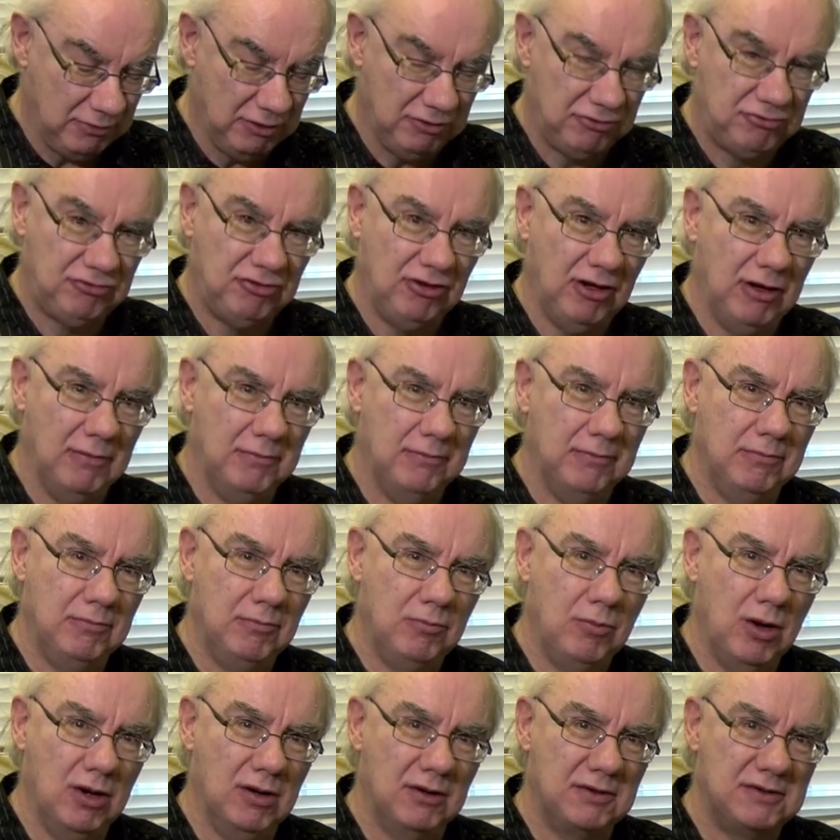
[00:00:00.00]
which
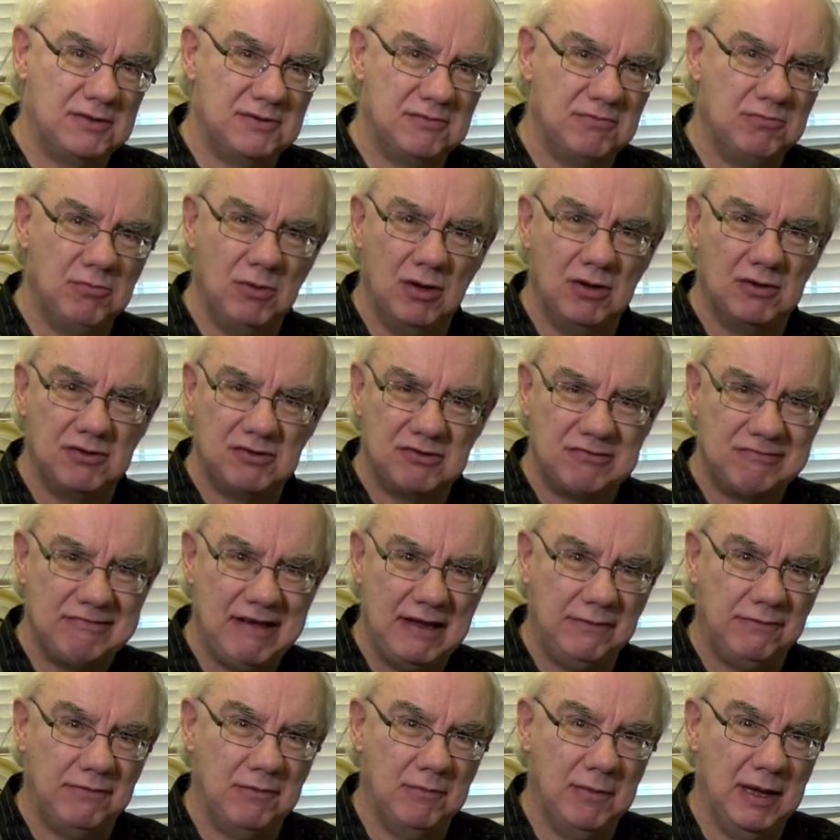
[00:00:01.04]
works
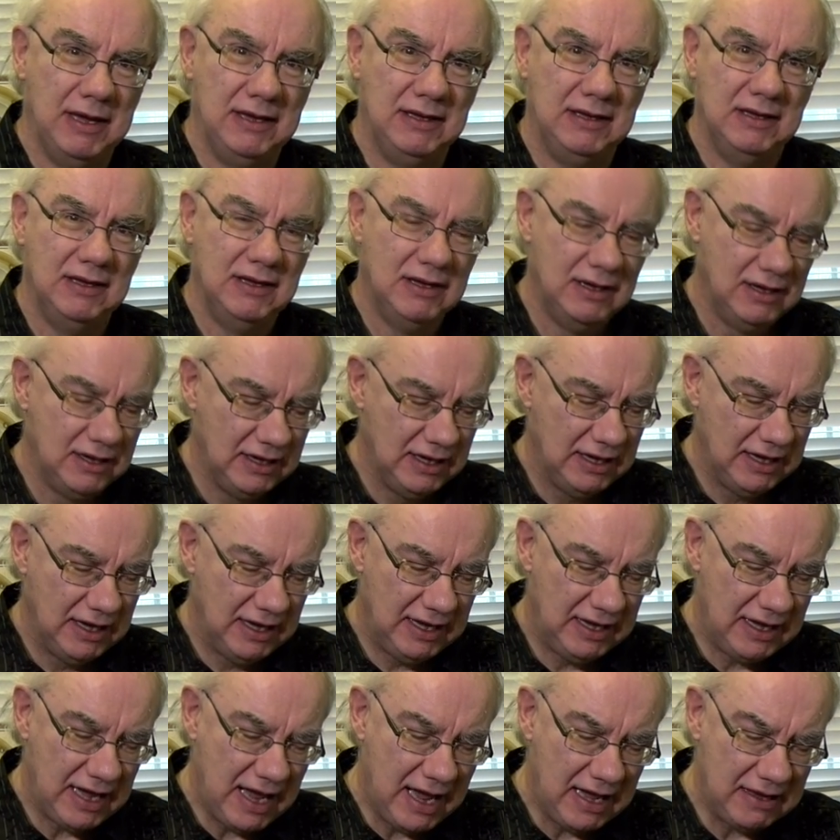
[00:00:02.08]
great for me.
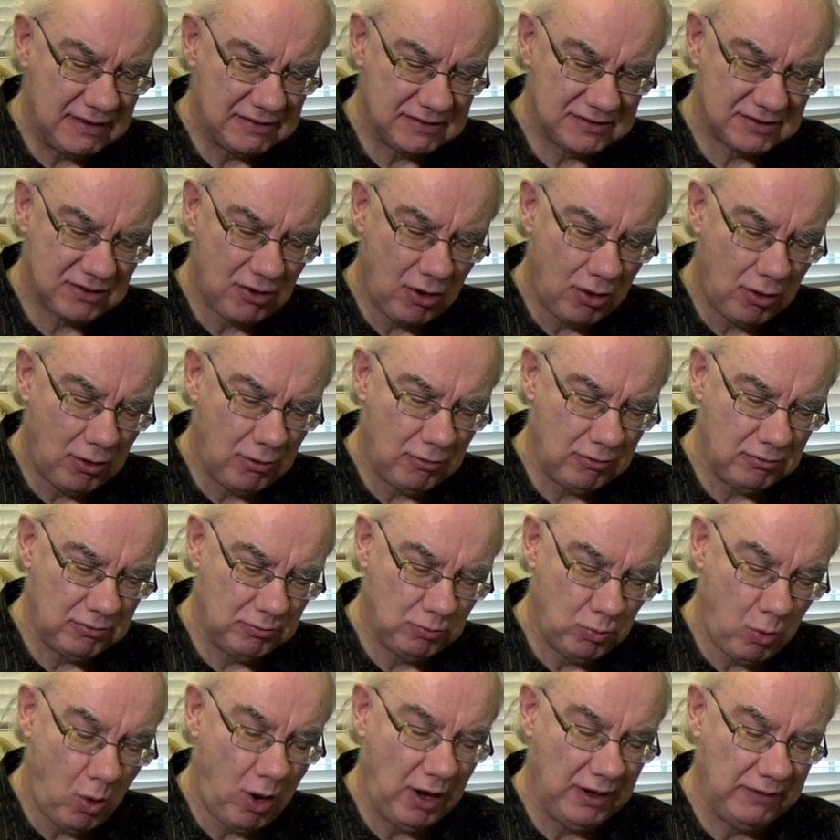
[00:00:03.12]
It has got
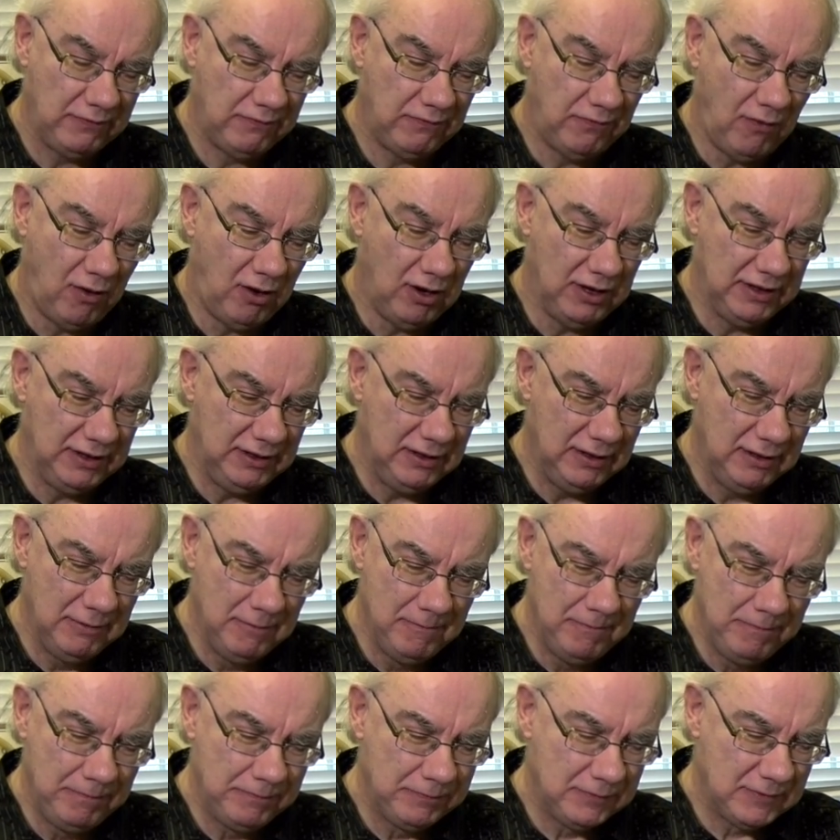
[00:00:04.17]
Wi-Fi.
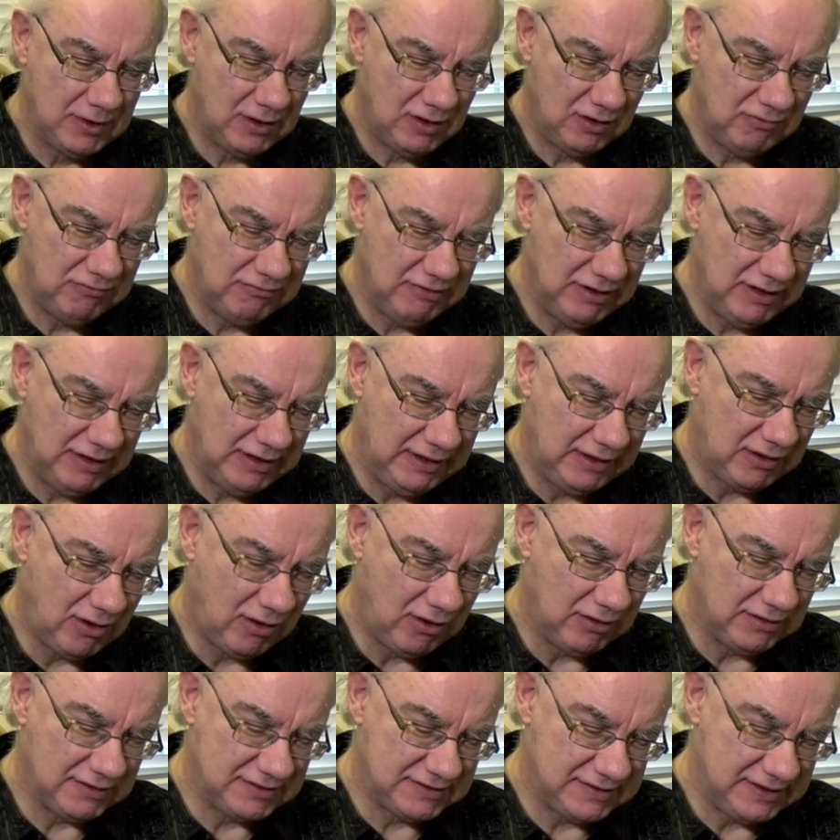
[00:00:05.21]
I really
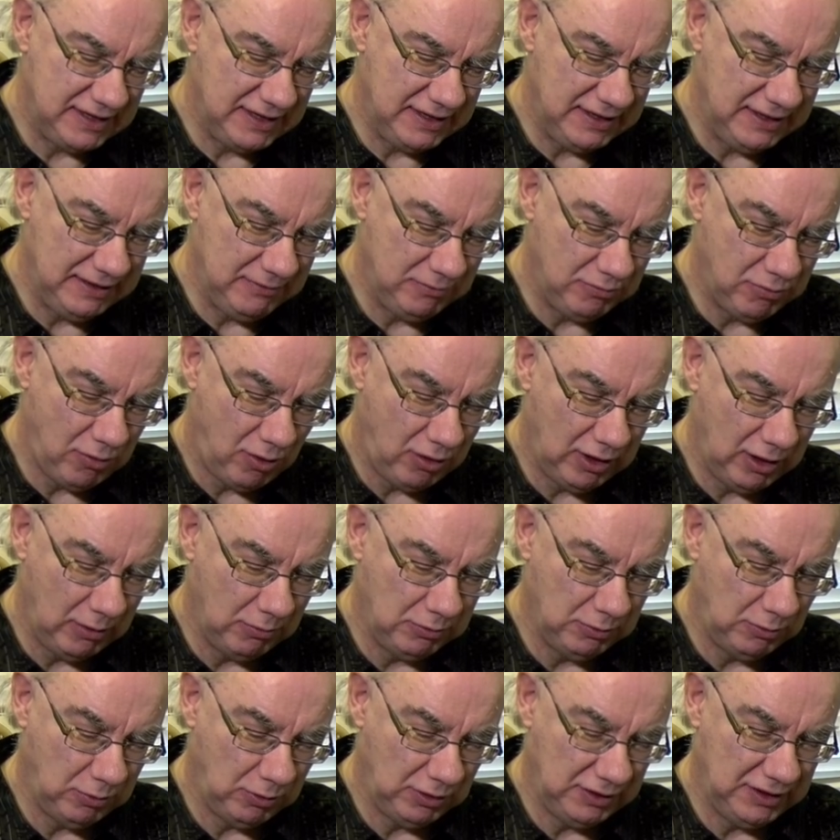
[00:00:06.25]
can't see why I
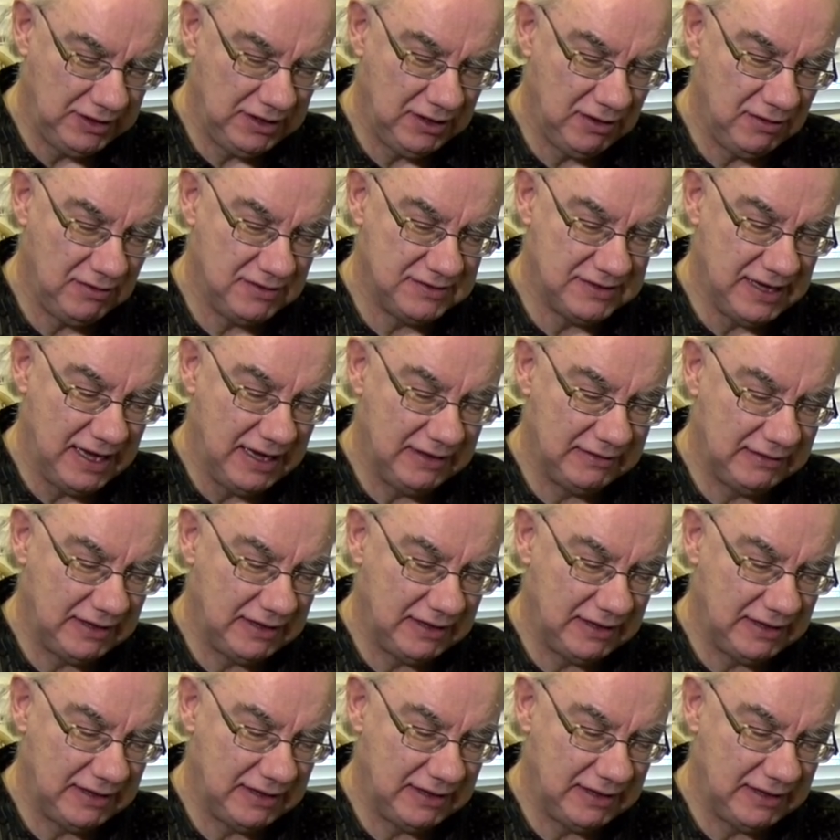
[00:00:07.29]
would want to use that,